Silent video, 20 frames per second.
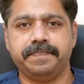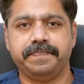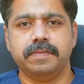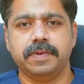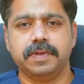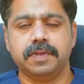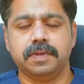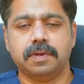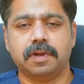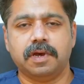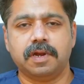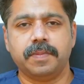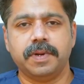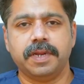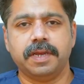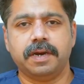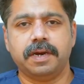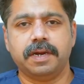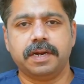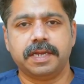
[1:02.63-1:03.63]
Normally,
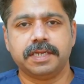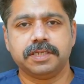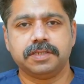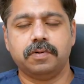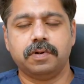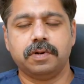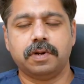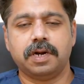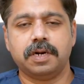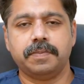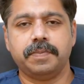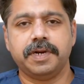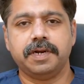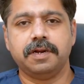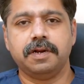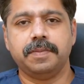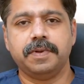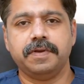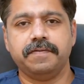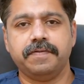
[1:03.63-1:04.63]
heart has one heartbeat,
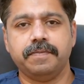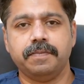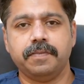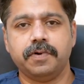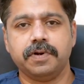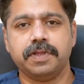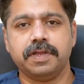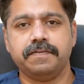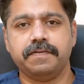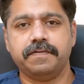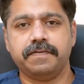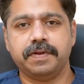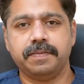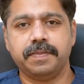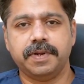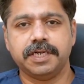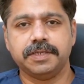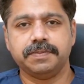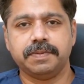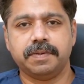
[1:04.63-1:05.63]
will be more than 50
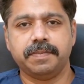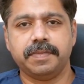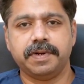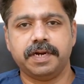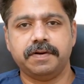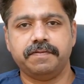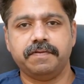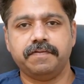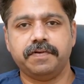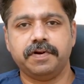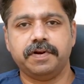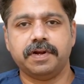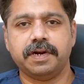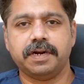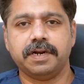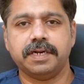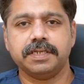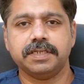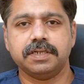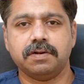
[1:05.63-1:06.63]
beats per minute. 50 to
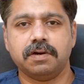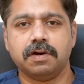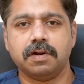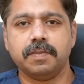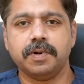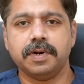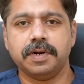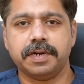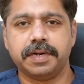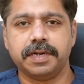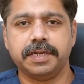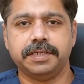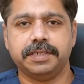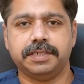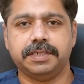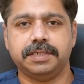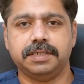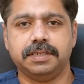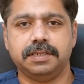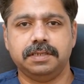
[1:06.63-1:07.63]
100 is a normal
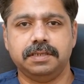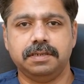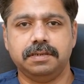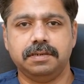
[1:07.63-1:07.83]
range.